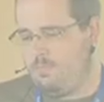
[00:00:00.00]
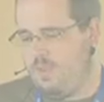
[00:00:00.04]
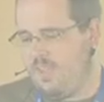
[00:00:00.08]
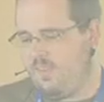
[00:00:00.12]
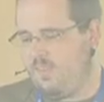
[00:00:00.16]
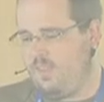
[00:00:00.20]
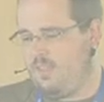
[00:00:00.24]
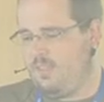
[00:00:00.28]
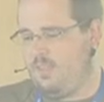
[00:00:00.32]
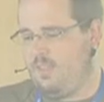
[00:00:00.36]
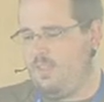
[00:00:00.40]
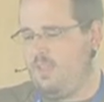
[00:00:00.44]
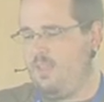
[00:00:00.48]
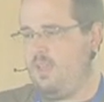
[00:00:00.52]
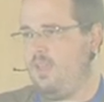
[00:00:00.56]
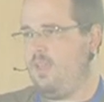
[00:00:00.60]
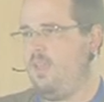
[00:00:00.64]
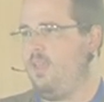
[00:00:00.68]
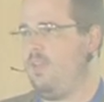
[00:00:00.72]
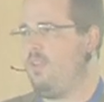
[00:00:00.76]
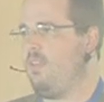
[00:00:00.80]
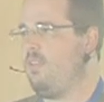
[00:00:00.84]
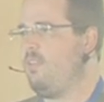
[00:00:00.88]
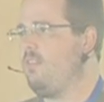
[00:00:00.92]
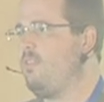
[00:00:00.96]
basically
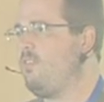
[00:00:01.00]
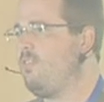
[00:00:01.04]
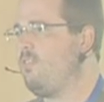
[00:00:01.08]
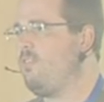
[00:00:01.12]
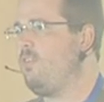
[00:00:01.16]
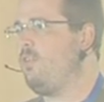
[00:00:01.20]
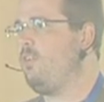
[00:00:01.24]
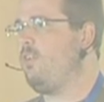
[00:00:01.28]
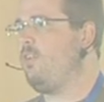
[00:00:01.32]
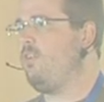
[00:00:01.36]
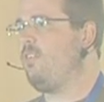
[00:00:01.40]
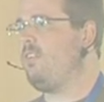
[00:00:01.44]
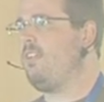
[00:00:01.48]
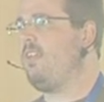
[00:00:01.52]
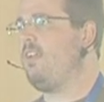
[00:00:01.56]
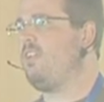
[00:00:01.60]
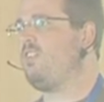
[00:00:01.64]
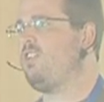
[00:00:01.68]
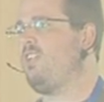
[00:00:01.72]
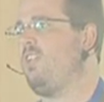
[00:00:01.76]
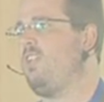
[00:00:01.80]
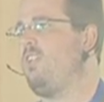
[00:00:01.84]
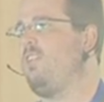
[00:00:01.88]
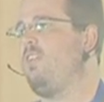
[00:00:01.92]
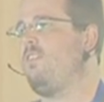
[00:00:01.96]
uh, store your slash
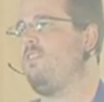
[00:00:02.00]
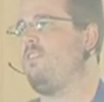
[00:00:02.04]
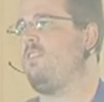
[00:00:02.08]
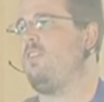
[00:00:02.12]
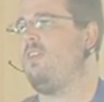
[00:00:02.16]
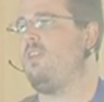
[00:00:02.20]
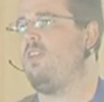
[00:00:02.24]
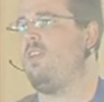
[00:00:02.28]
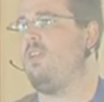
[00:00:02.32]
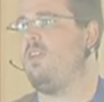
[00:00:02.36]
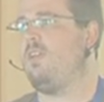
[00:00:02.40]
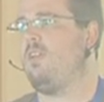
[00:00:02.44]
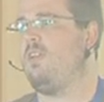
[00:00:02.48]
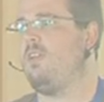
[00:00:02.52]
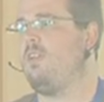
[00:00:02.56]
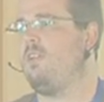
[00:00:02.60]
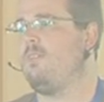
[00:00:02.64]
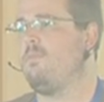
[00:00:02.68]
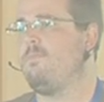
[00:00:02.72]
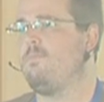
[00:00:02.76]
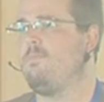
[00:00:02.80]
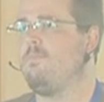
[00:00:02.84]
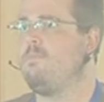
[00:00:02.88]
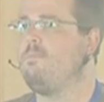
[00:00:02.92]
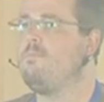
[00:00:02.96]
ETC
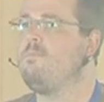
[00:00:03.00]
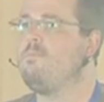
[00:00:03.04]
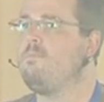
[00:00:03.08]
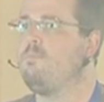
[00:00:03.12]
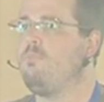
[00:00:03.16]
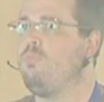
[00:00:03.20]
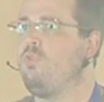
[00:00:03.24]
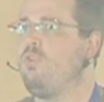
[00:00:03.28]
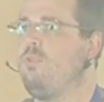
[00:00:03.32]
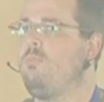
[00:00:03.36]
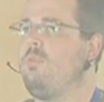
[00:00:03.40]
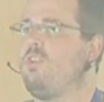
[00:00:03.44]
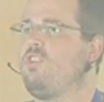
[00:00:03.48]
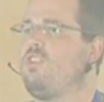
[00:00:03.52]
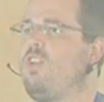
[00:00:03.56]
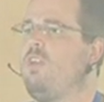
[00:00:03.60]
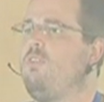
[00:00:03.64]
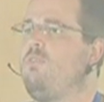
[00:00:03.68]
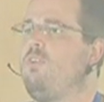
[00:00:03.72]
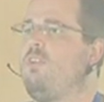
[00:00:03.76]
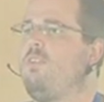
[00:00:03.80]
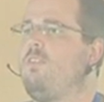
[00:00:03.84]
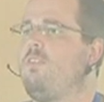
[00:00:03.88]
in pretty much every